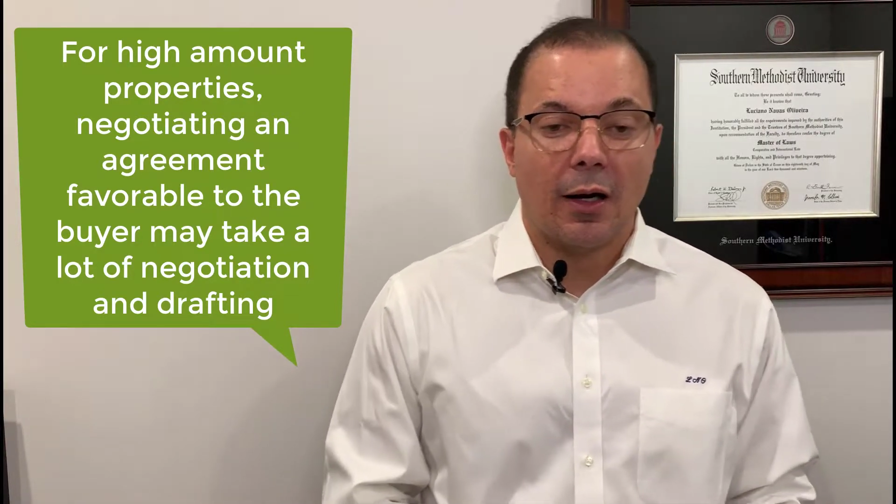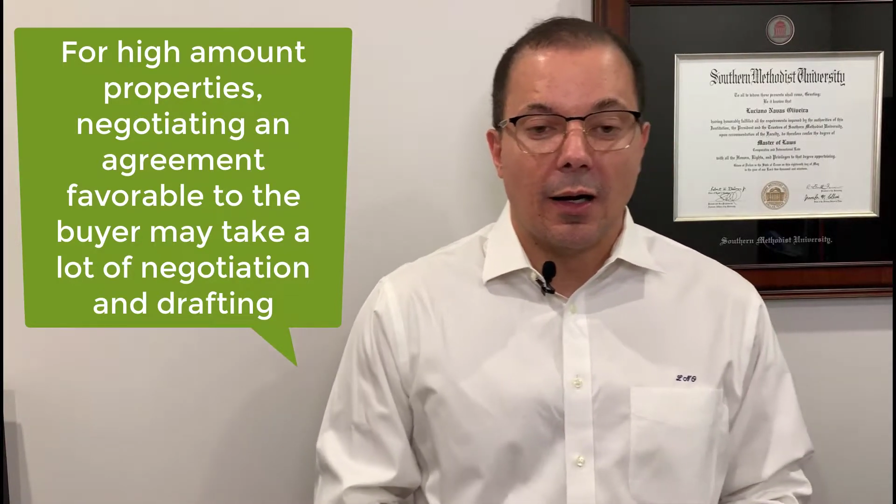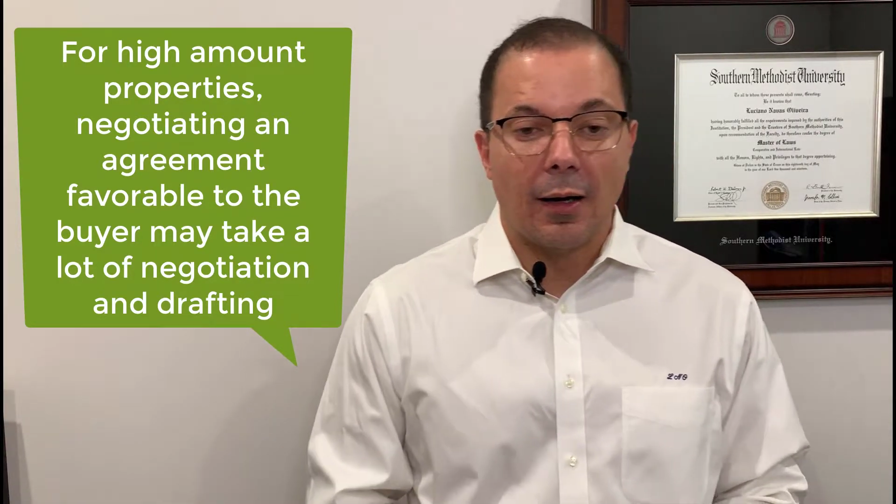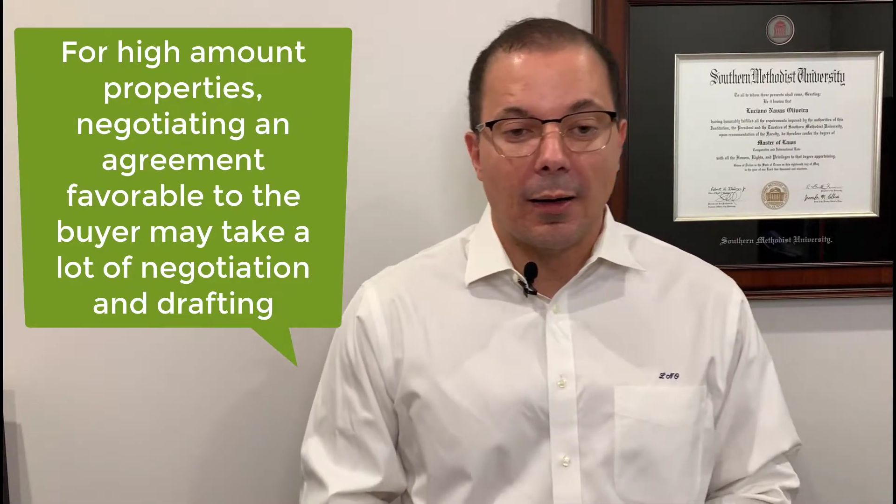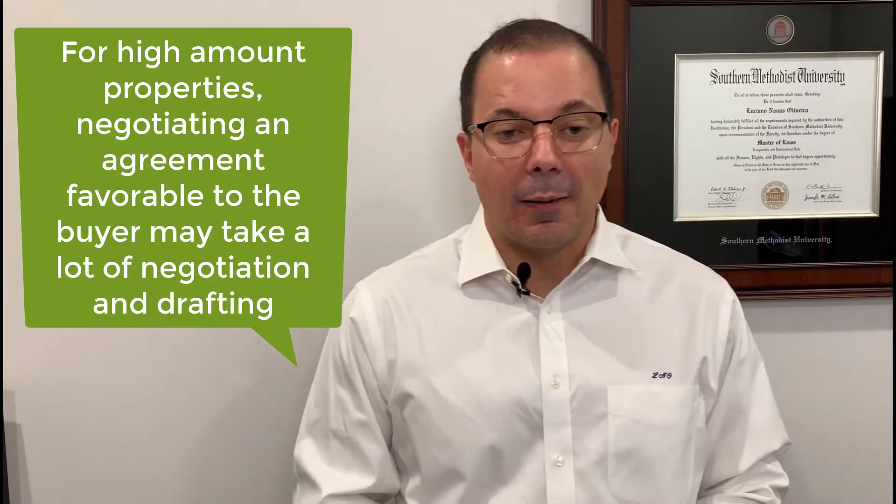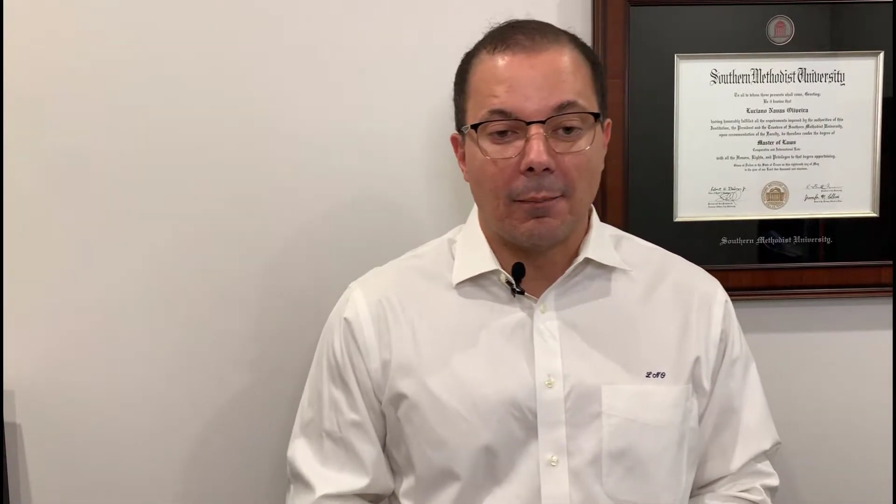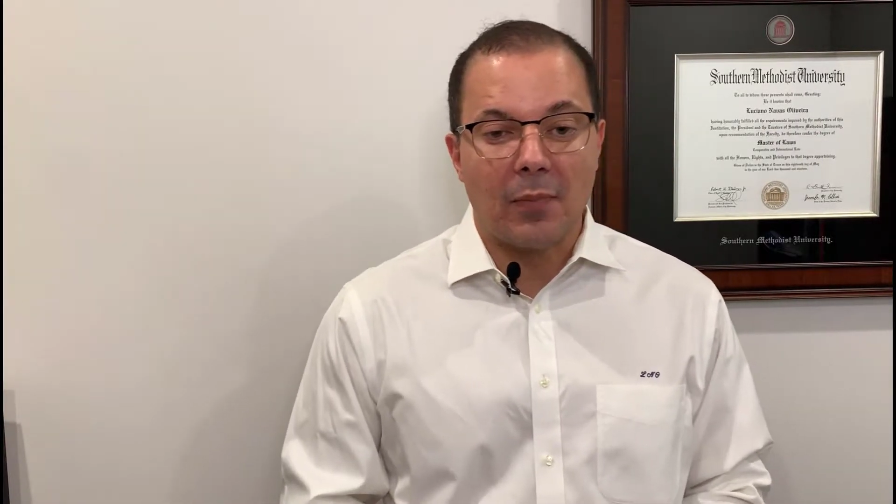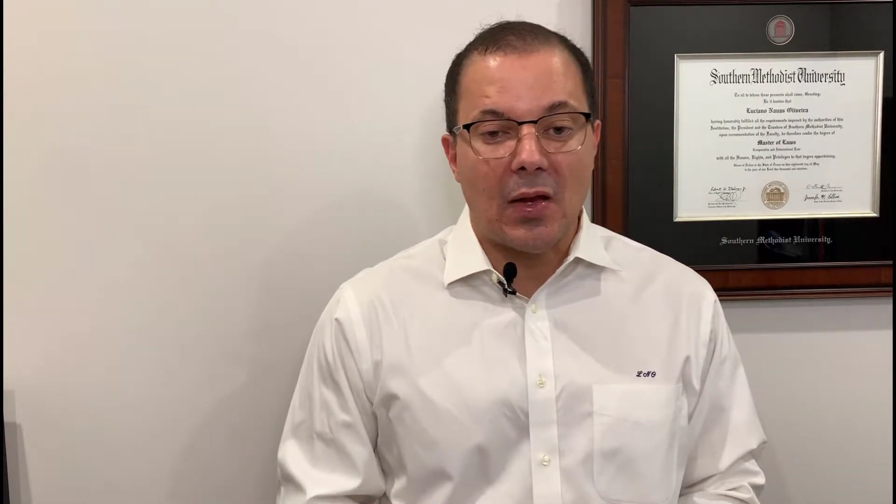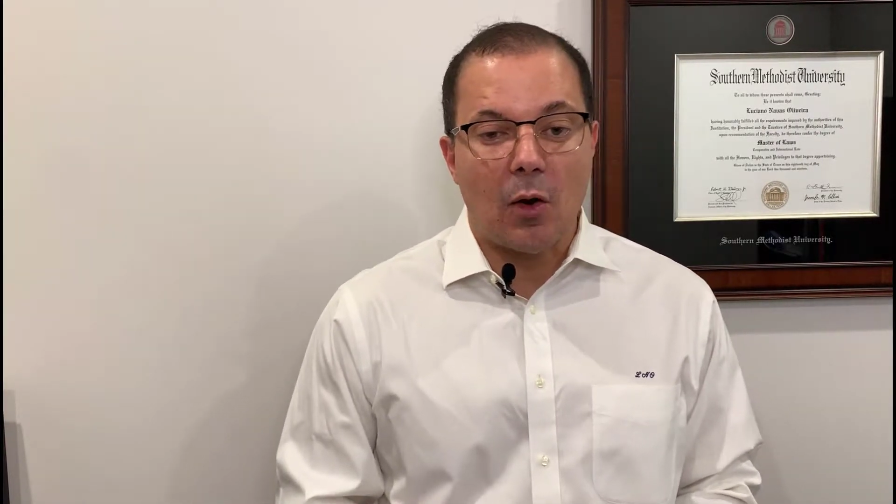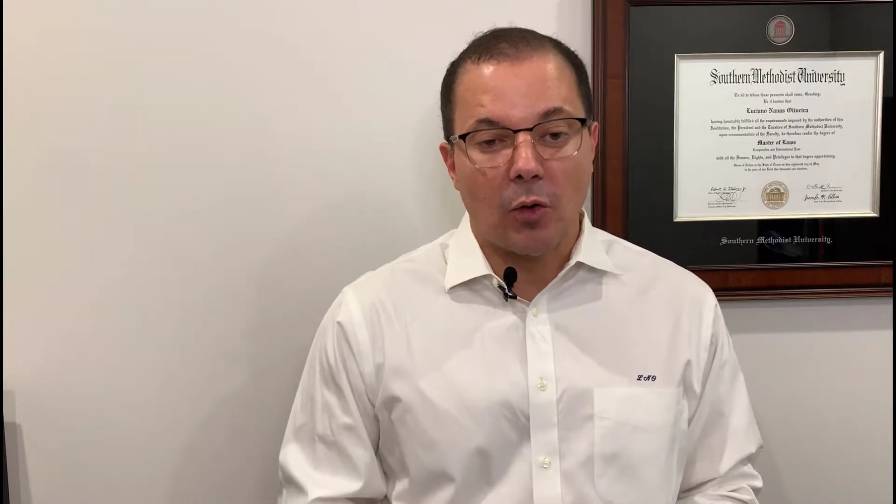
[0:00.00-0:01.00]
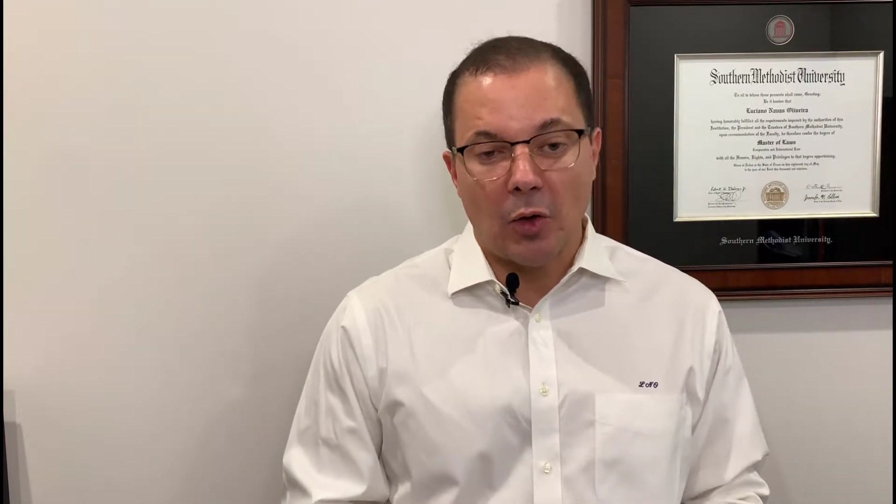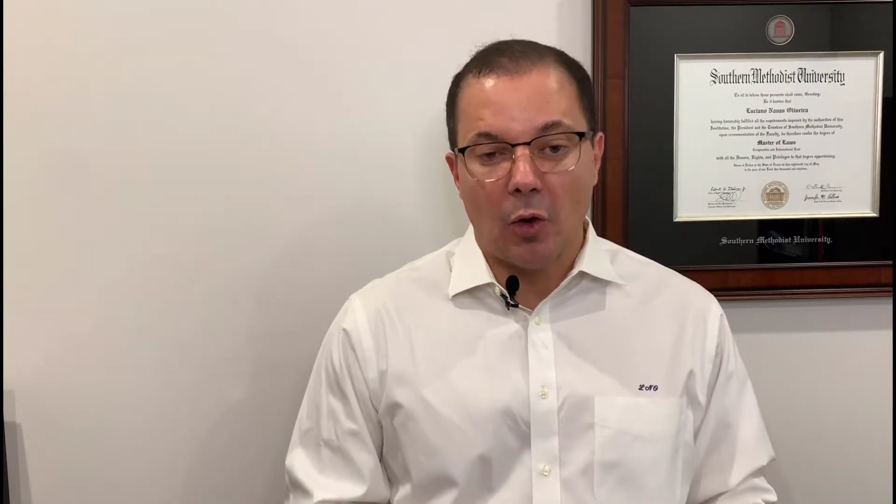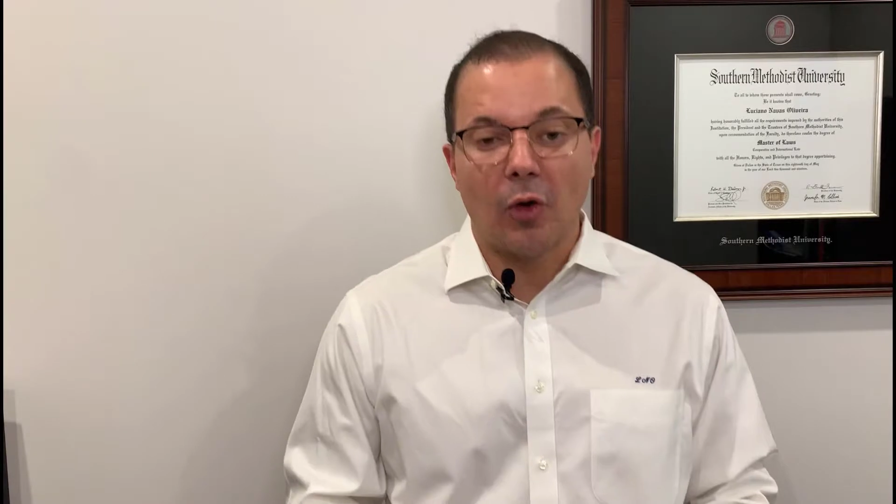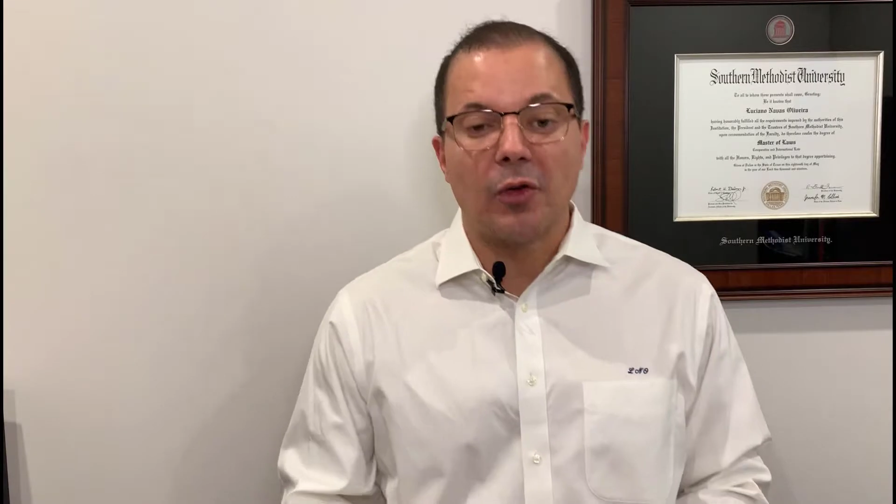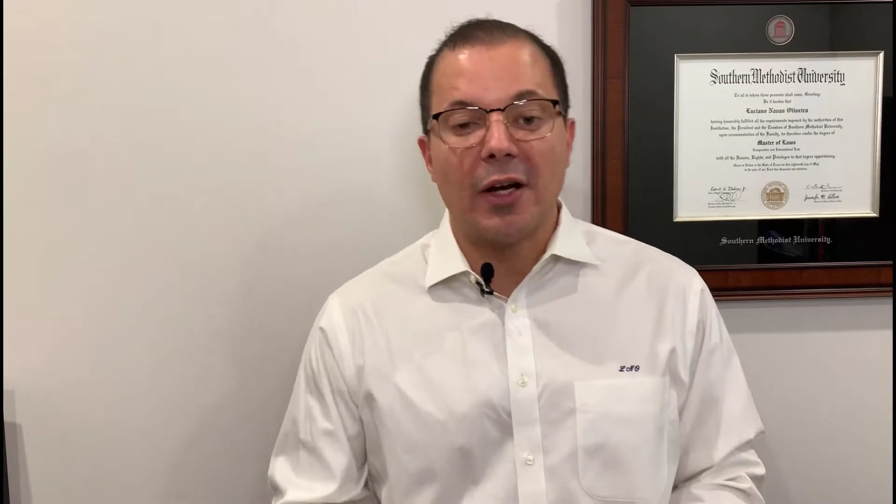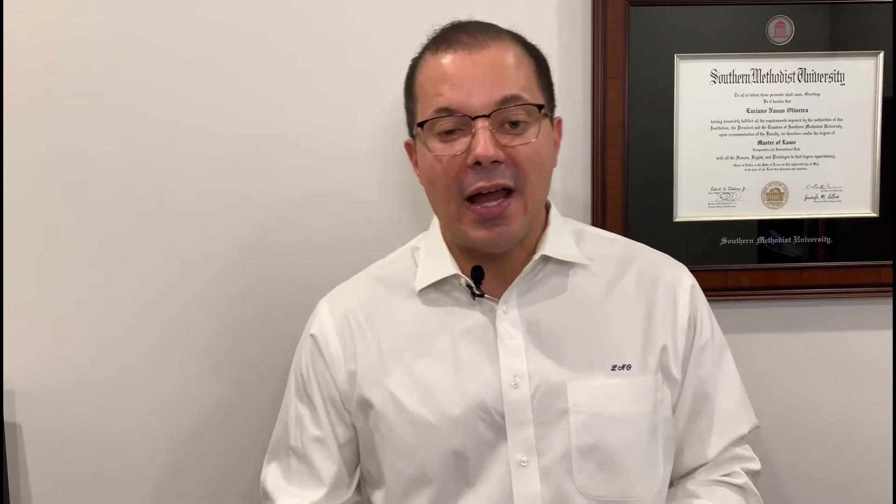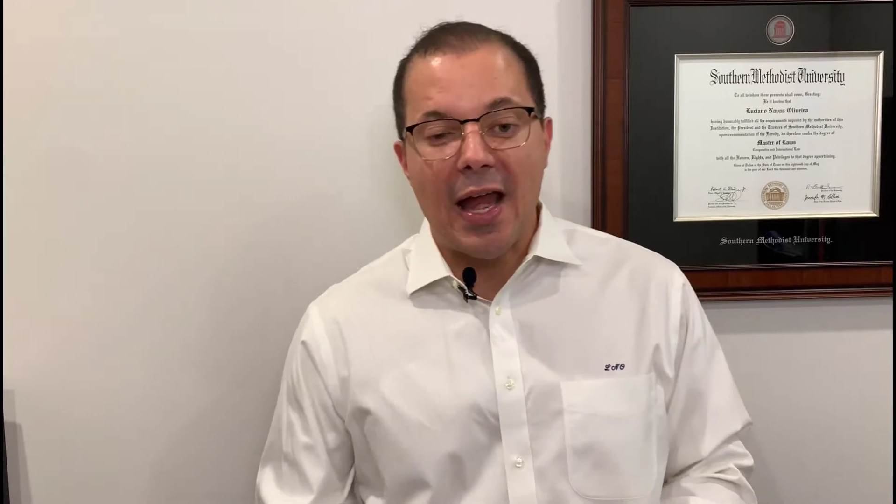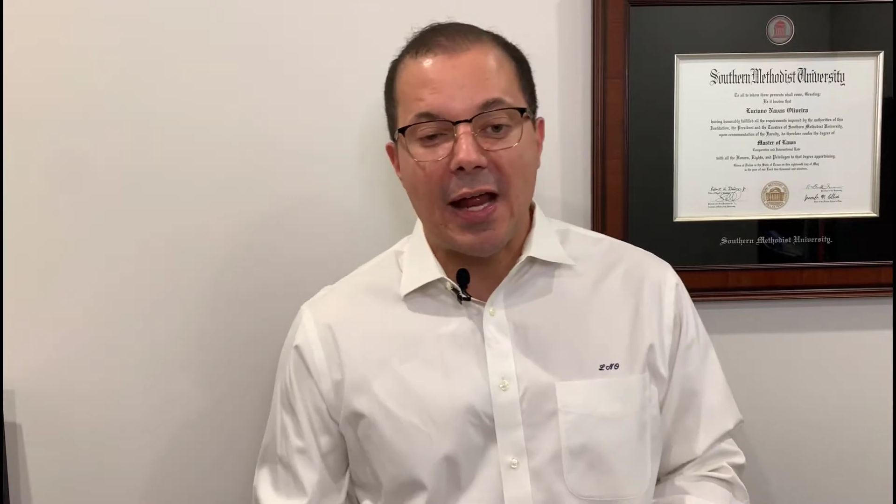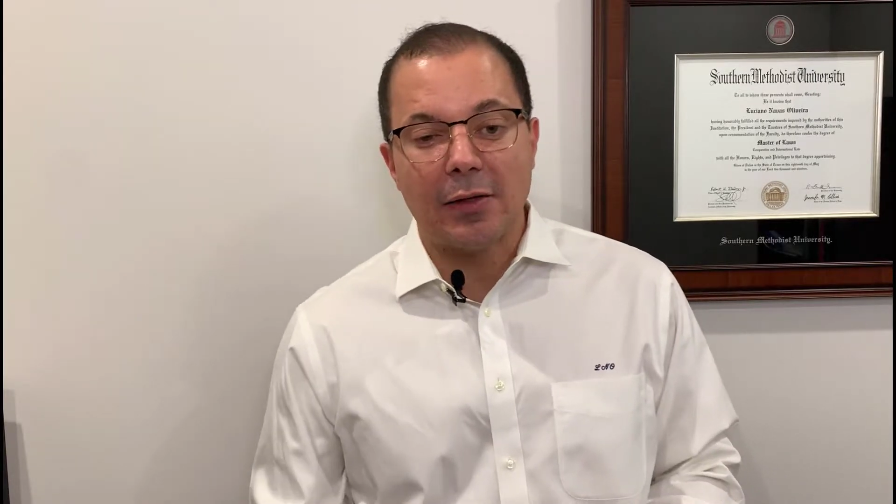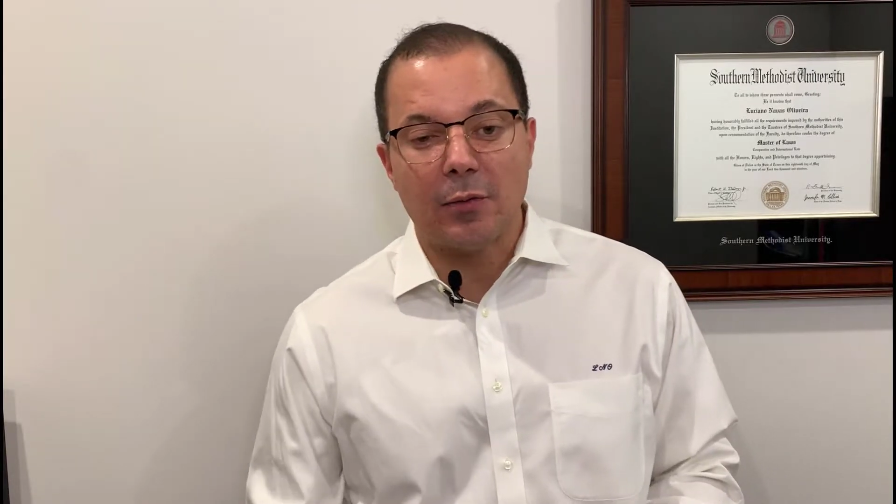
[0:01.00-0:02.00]
On the other
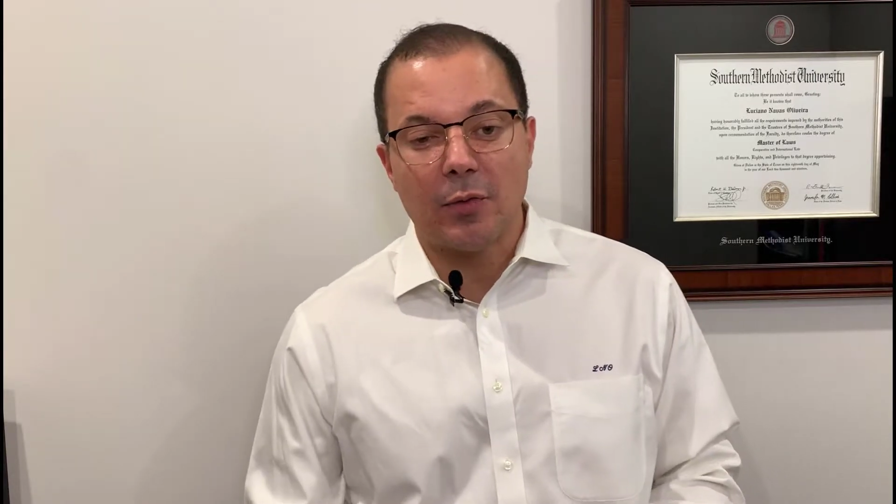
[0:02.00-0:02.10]
hand,